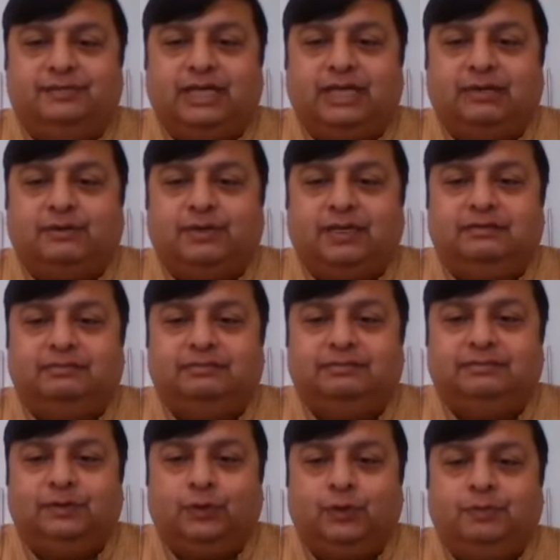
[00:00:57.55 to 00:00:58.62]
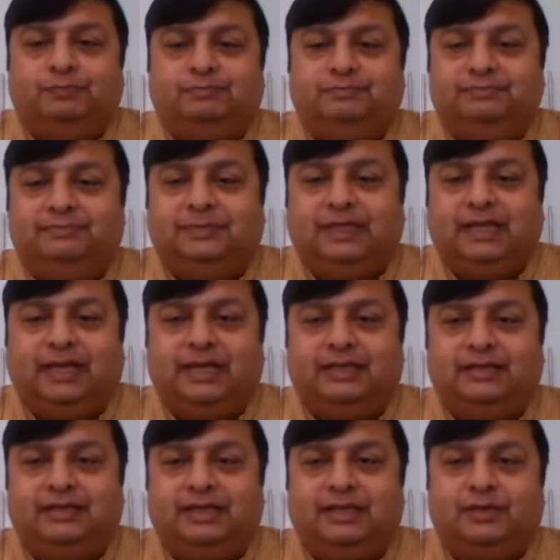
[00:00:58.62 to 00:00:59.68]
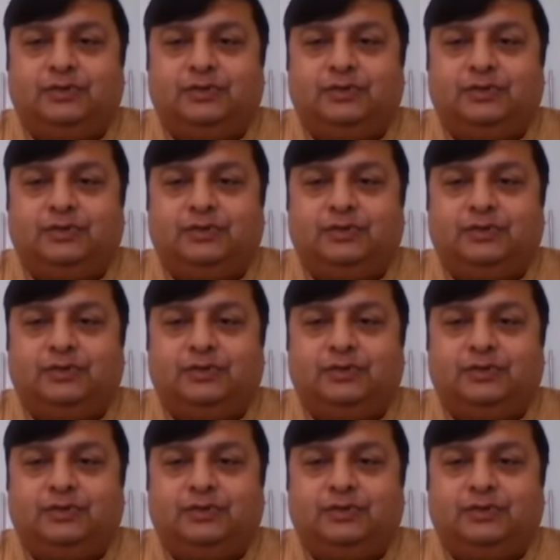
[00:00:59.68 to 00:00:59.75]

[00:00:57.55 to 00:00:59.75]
WeAreOne group, and